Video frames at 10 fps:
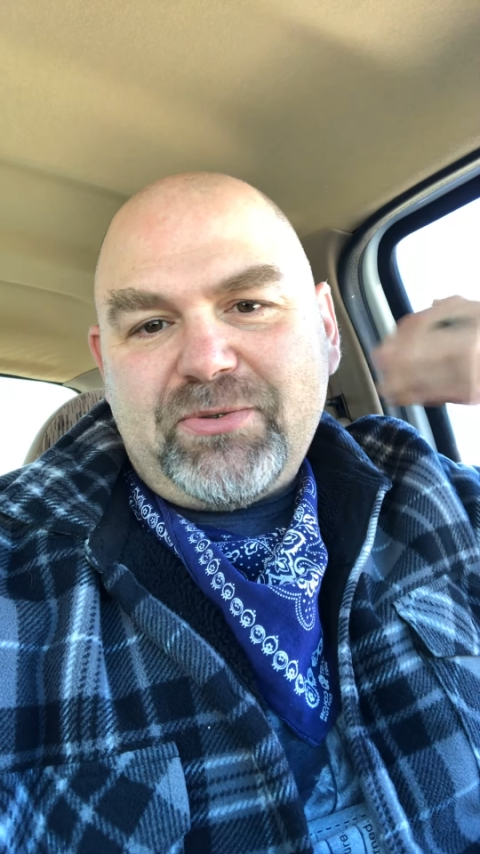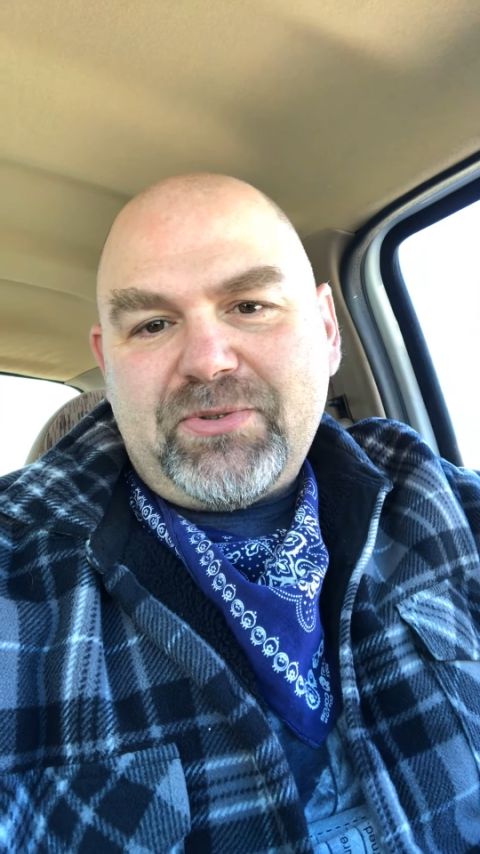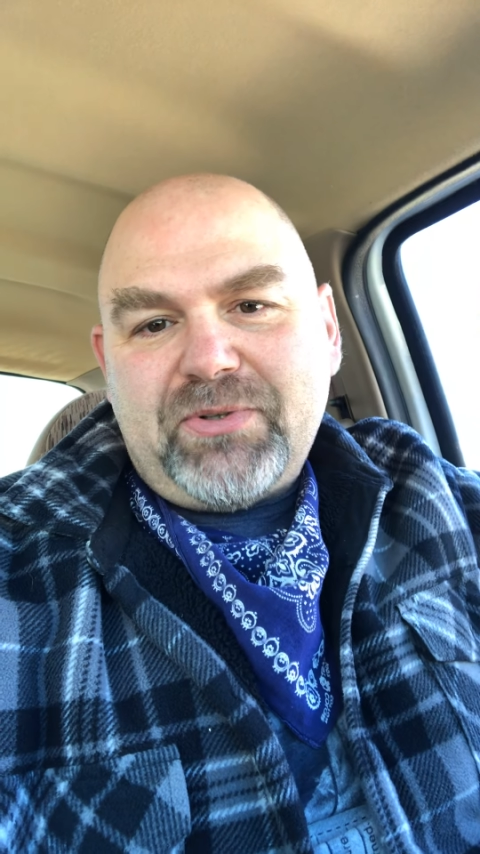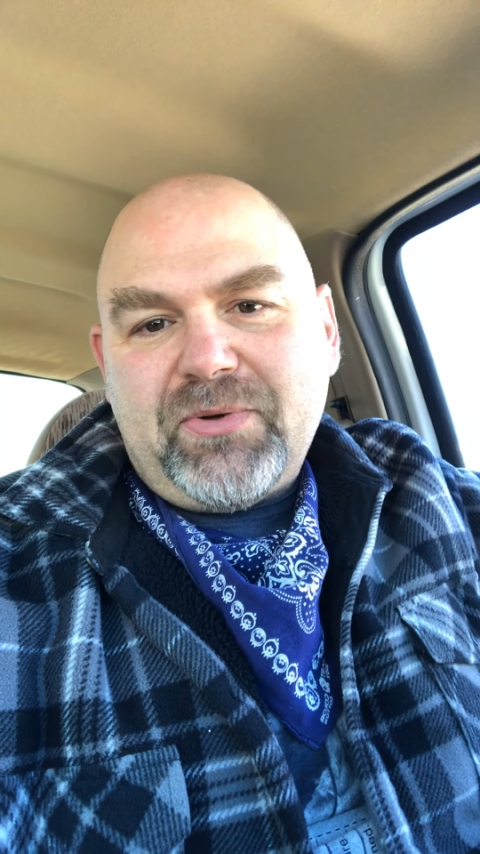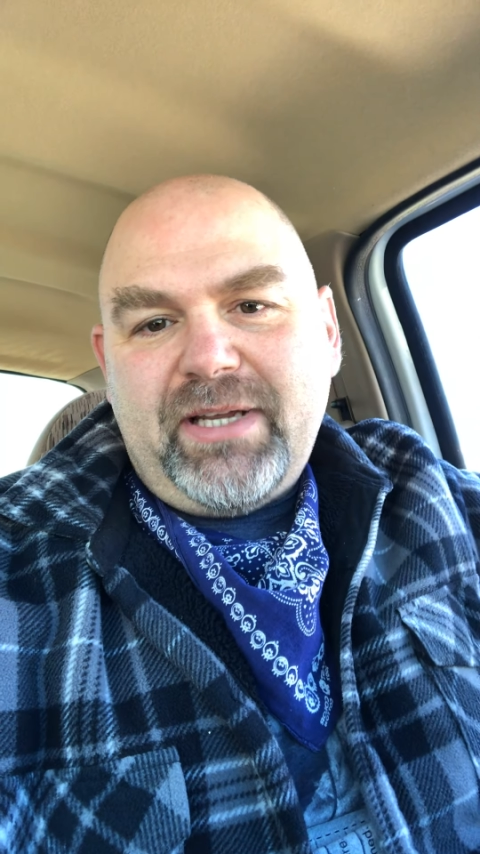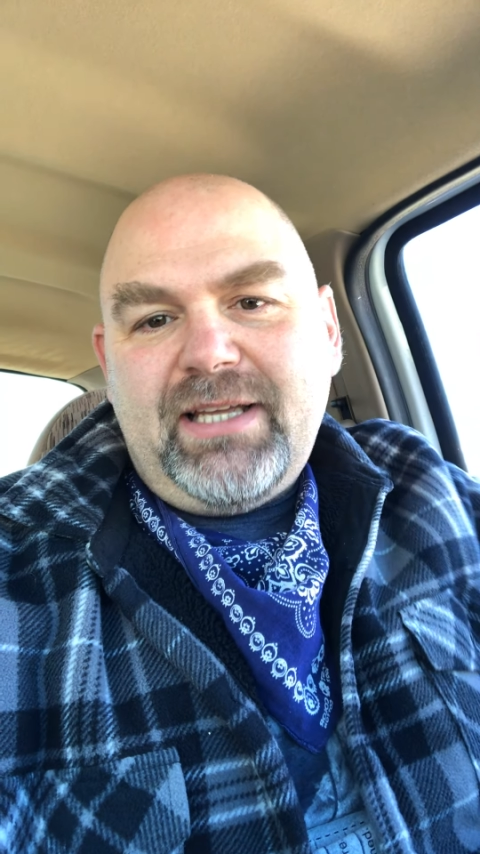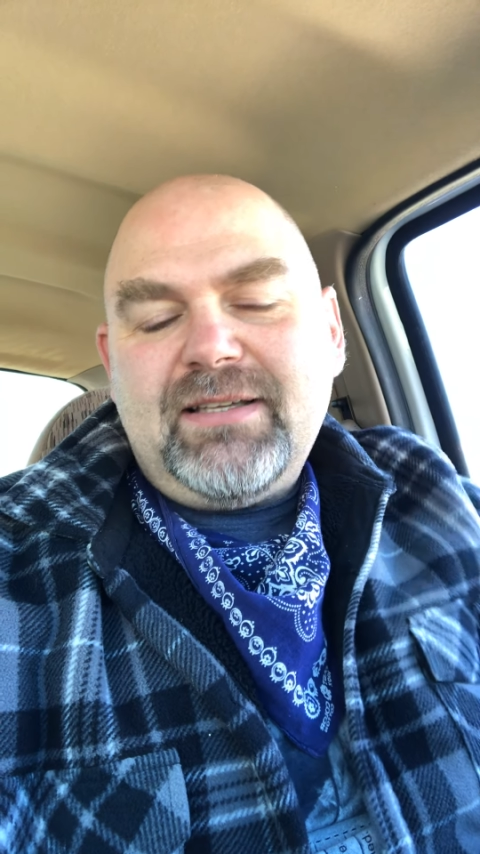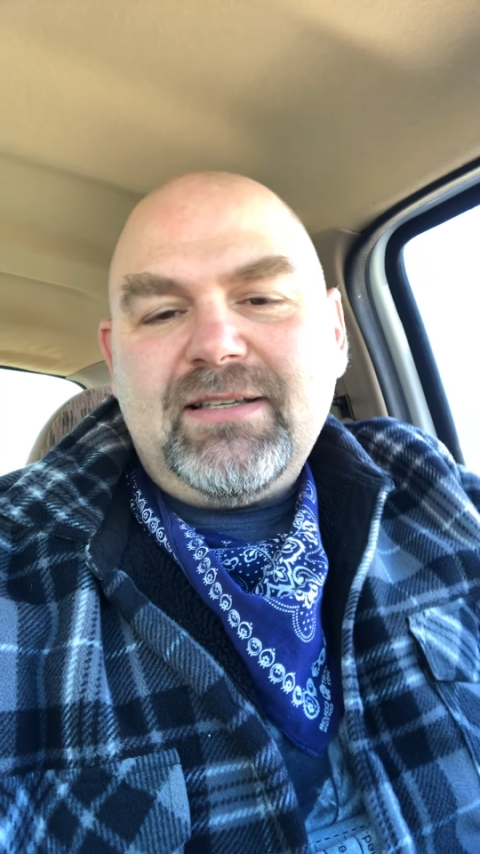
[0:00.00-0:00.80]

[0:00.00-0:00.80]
to a degree.